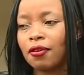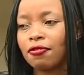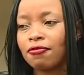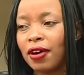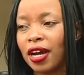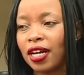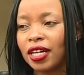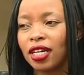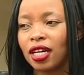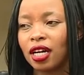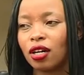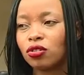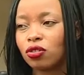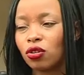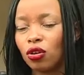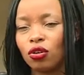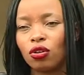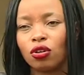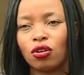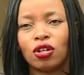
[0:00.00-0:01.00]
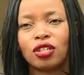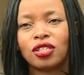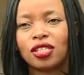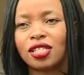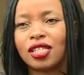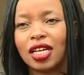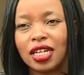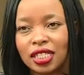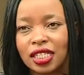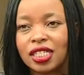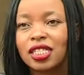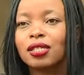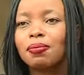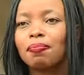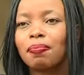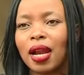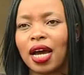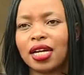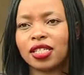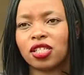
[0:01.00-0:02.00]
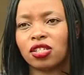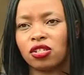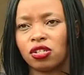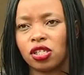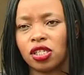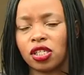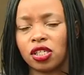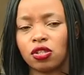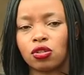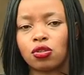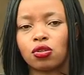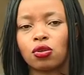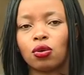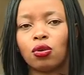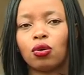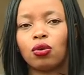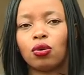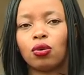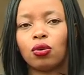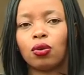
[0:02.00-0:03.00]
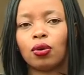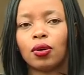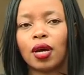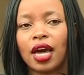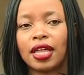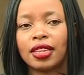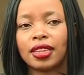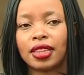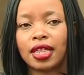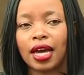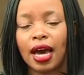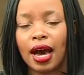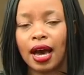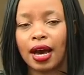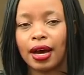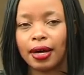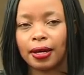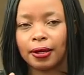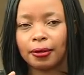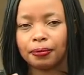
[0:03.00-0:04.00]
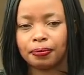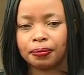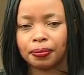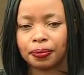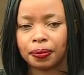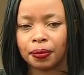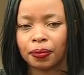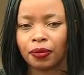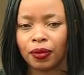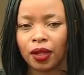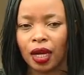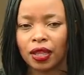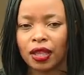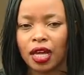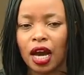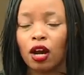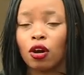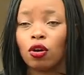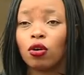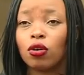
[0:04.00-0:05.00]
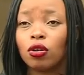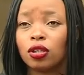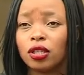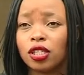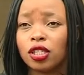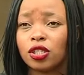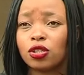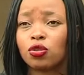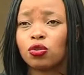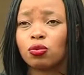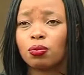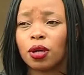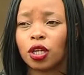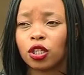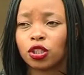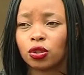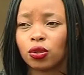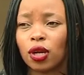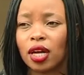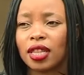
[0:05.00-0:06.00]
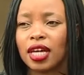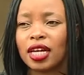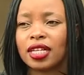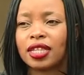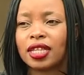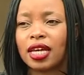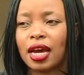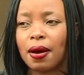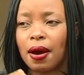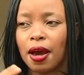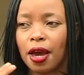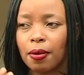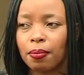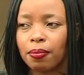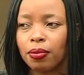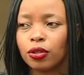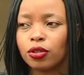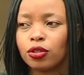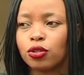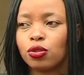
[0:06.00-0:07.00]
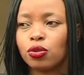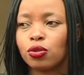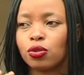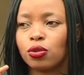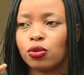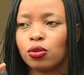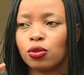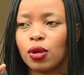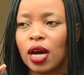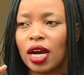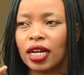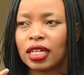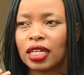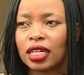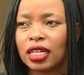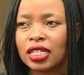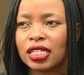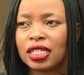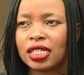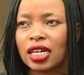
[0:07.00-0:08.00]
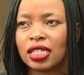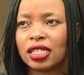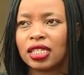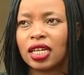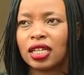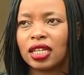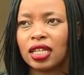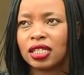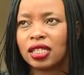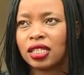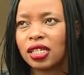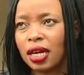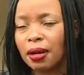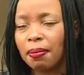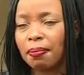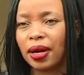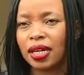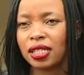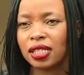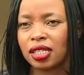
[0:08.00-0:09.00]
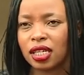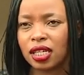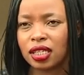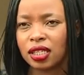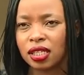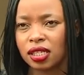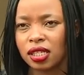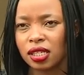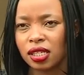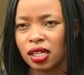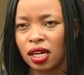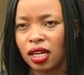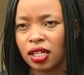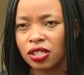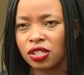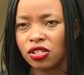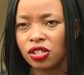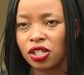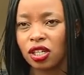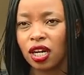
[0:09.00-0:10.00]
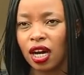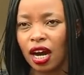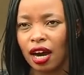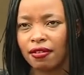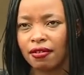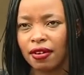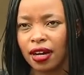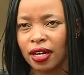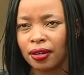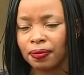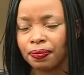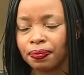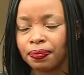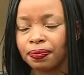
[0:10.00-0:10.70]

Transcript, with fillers: finding out or not, they just plant trees. So, and their, um, their goal is to make sure that they are able to at least attain the 10% uh, tree cover.